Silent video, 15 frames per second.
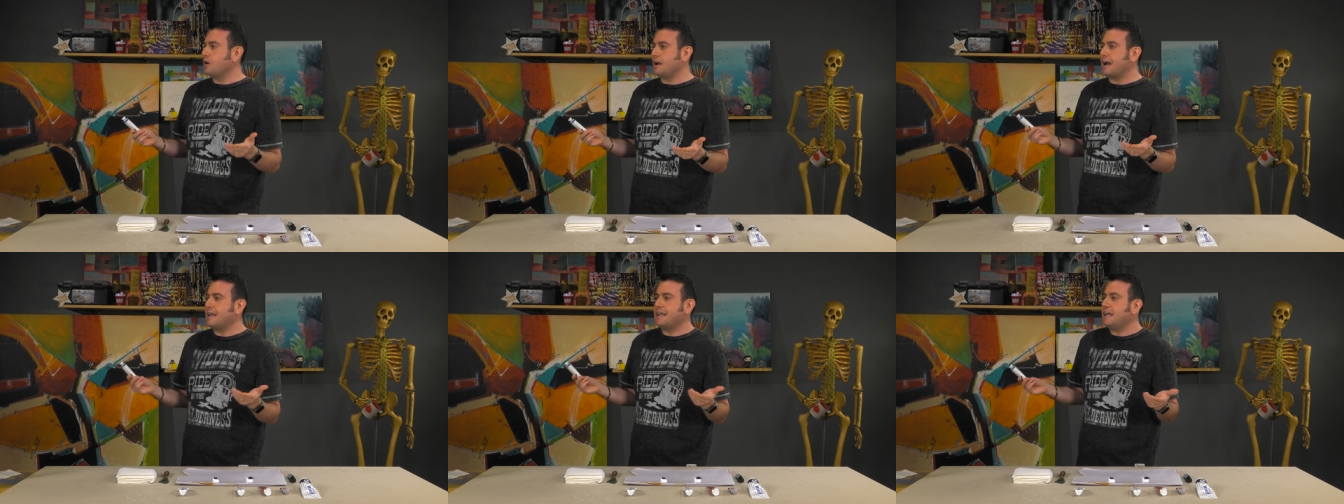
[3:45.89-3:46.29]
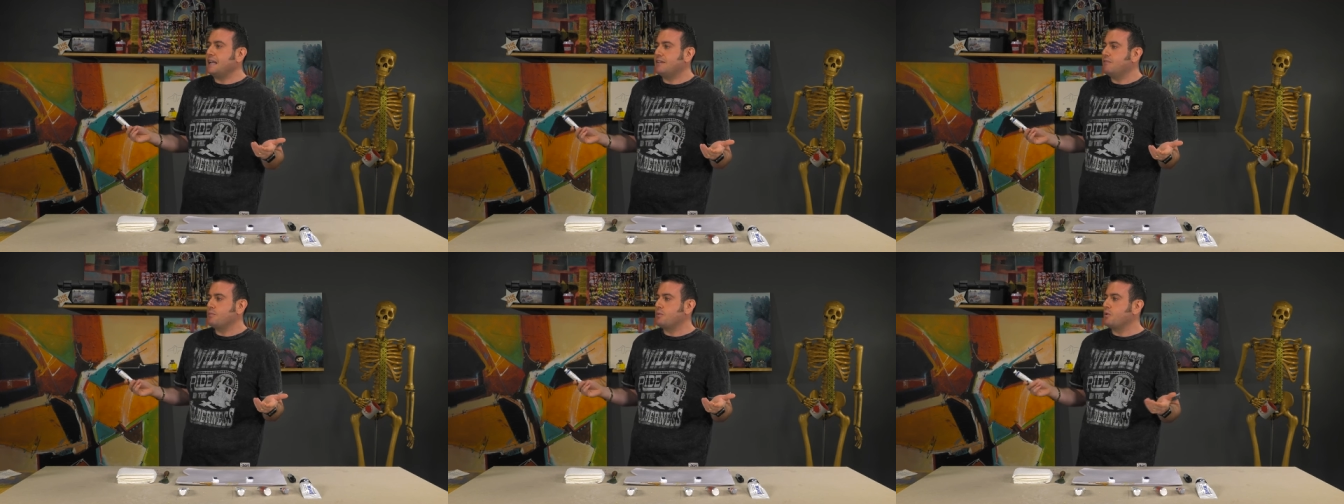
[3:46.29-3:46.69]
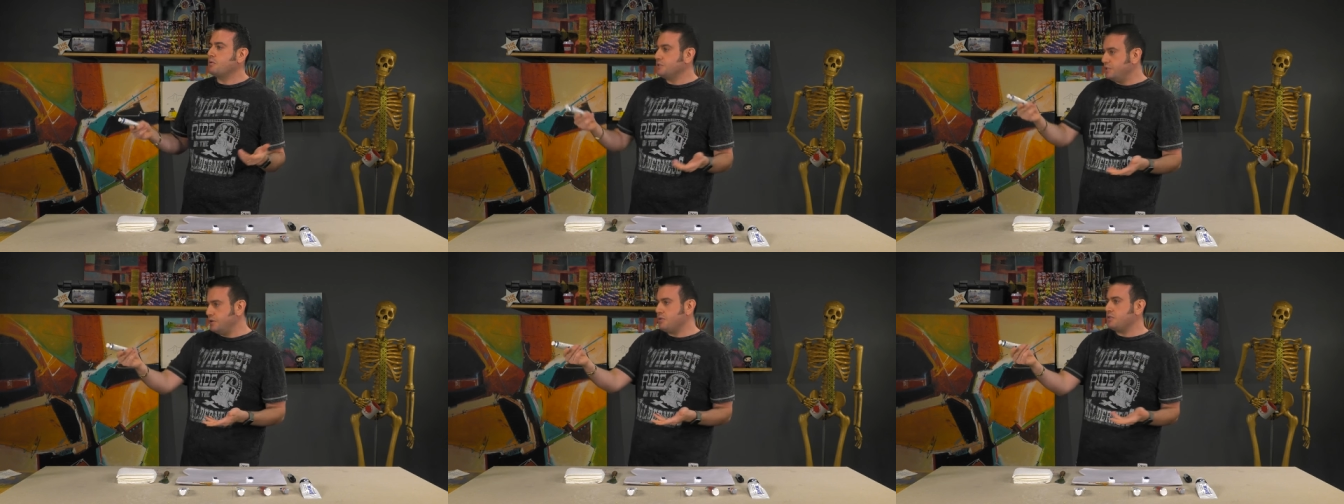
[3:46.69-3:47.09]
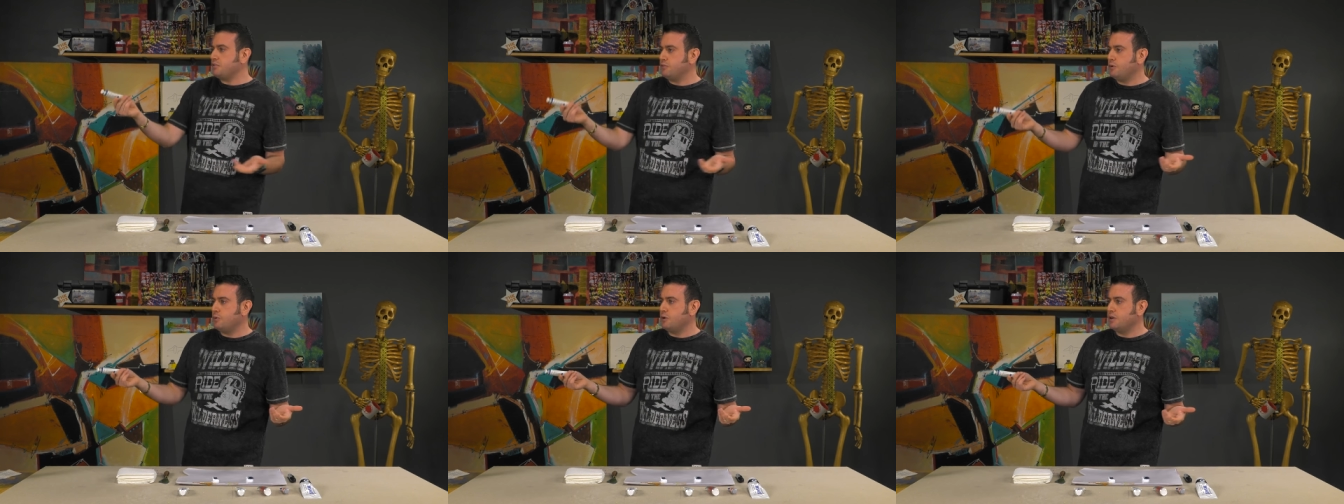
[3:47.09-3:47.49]
I can't even, you know what the
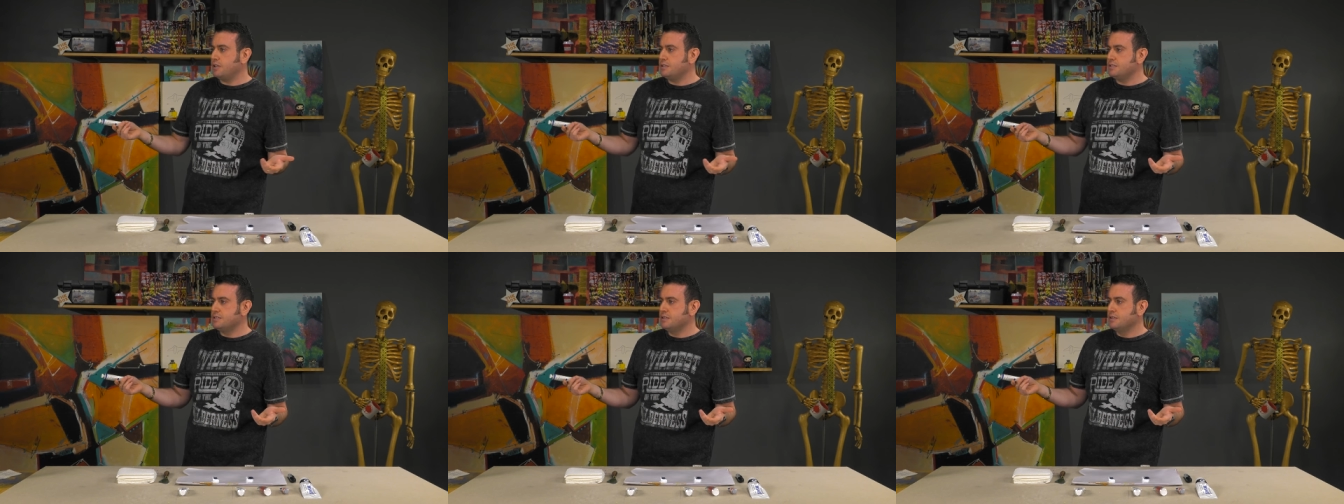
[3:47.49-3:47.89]
full word is?